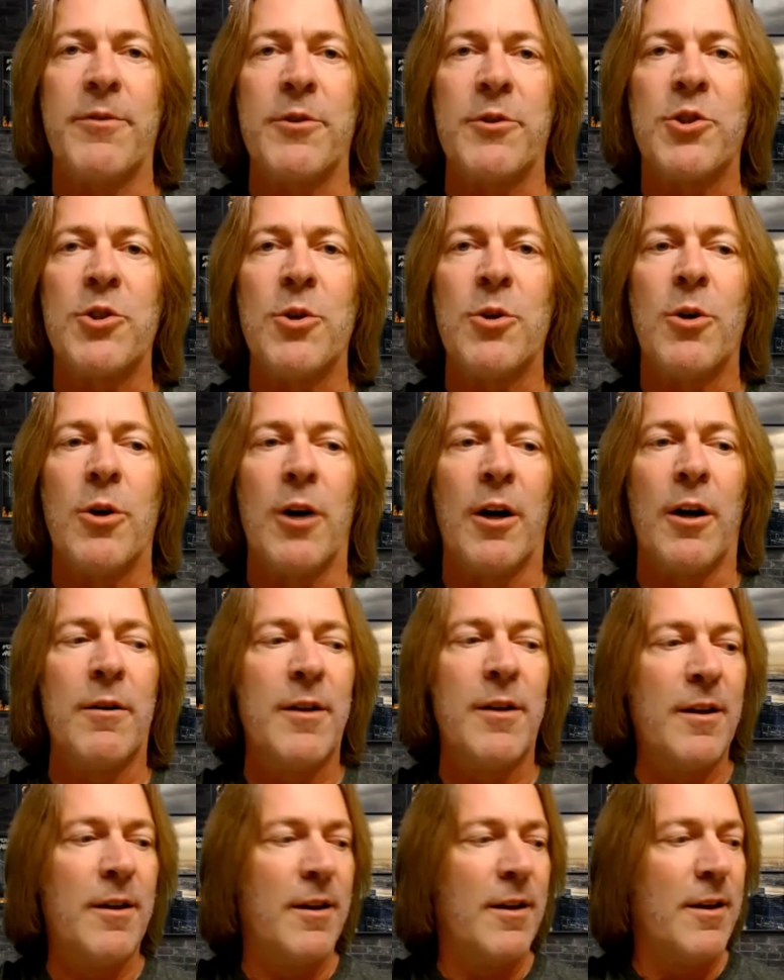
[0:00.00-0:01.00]
for sure.
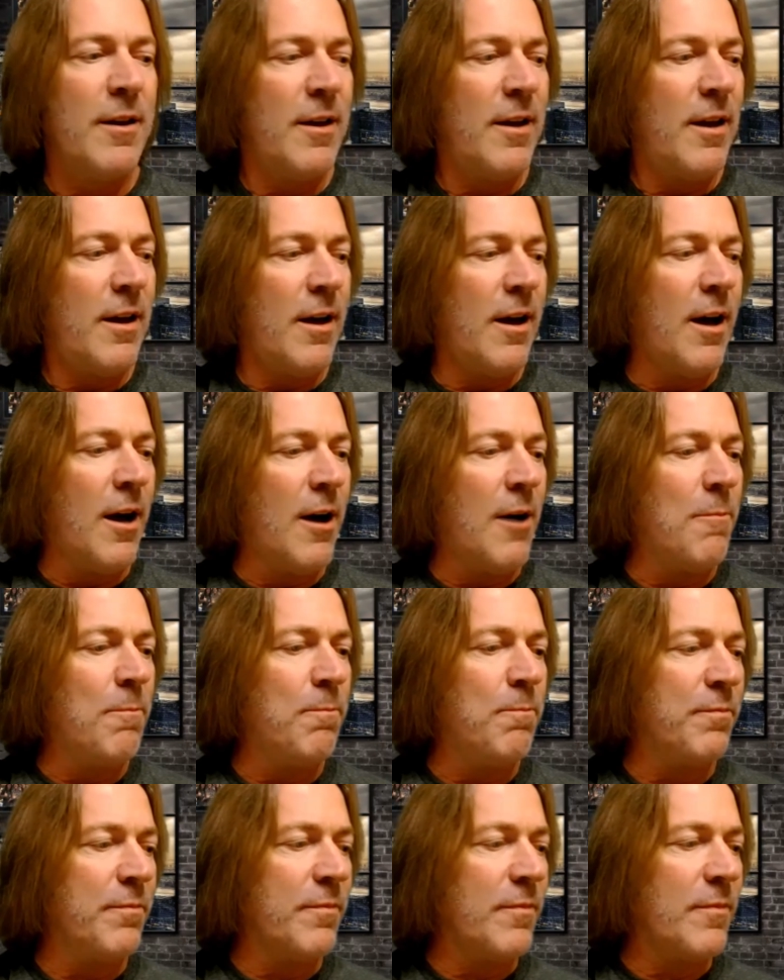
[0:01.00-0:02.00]

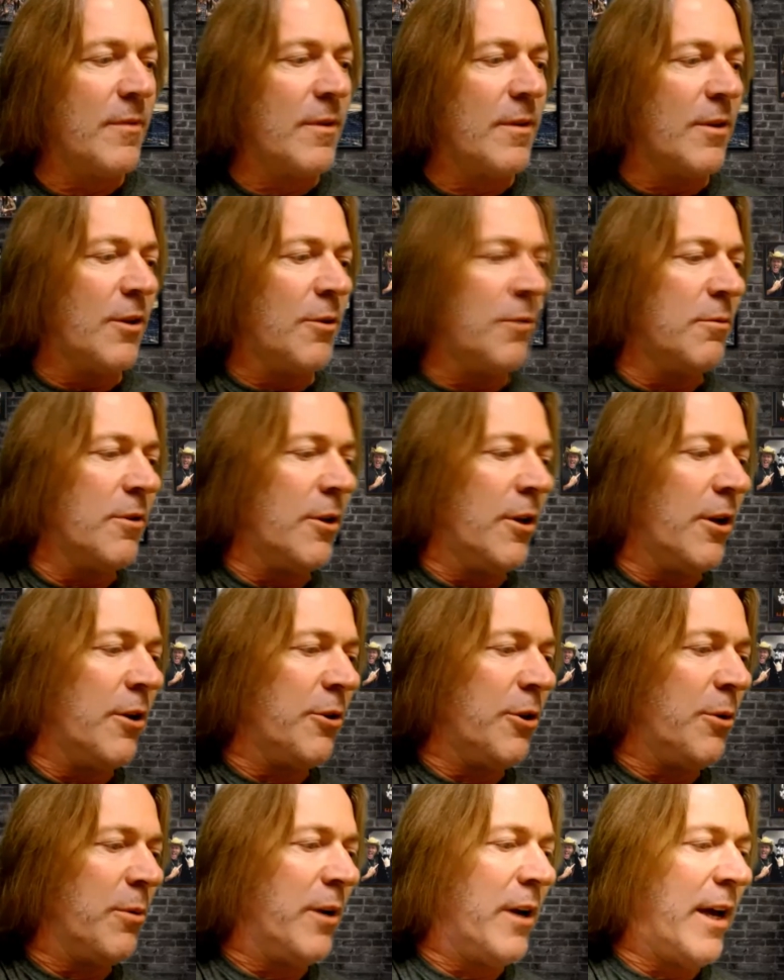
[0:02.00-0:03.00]
Yes.
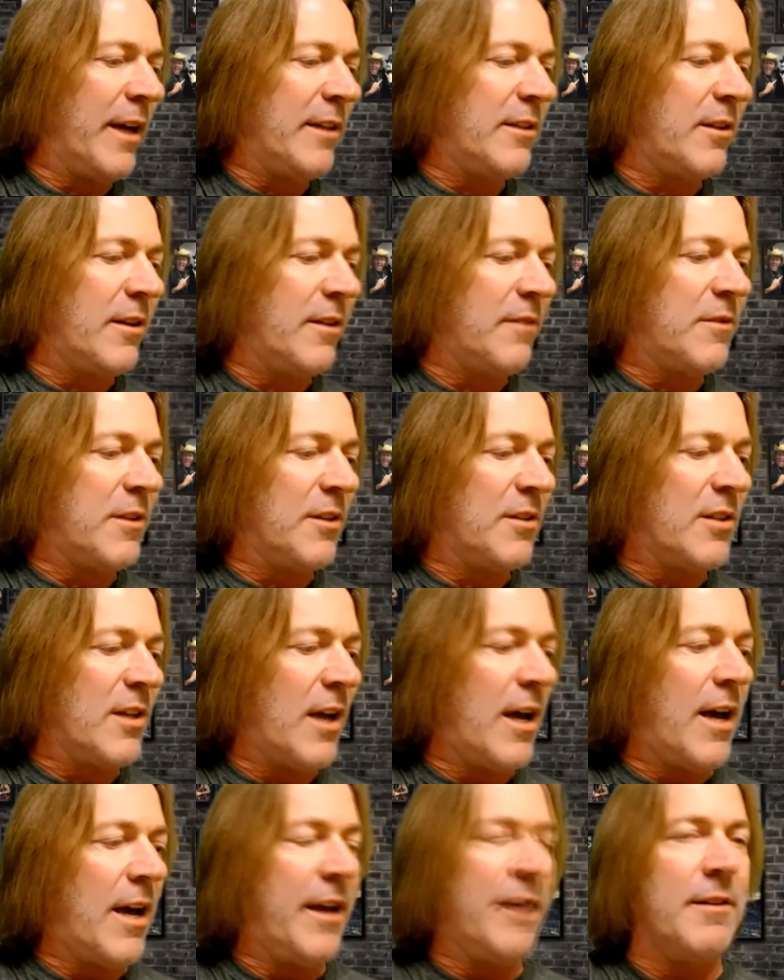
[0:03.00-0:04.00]
You were nice enough to
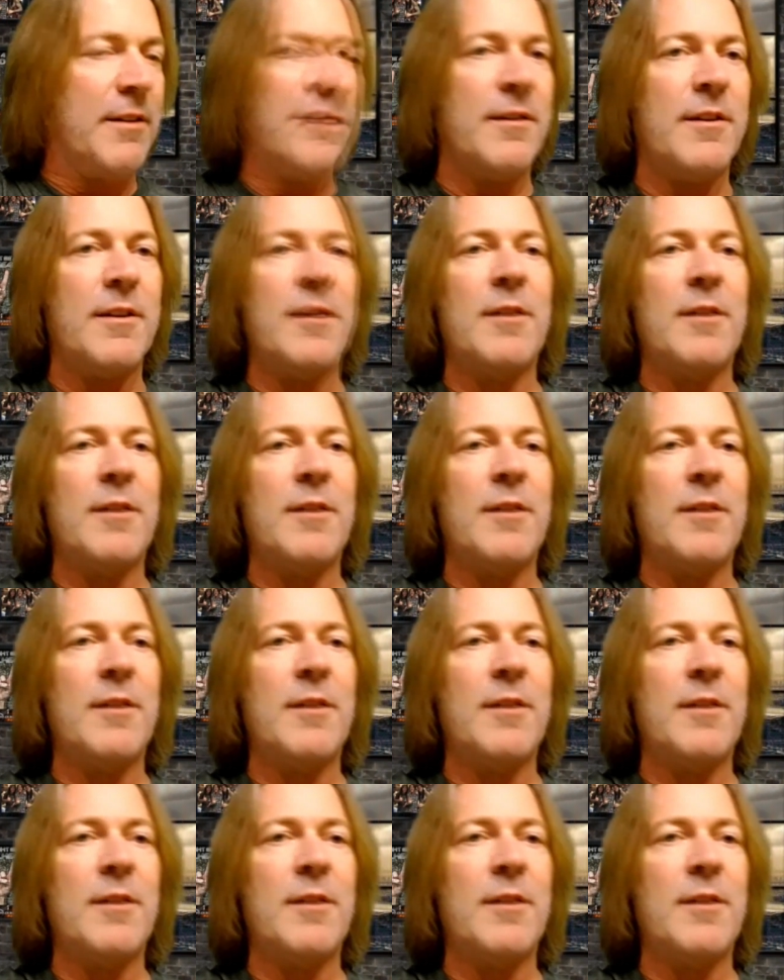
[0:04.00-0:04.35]
sign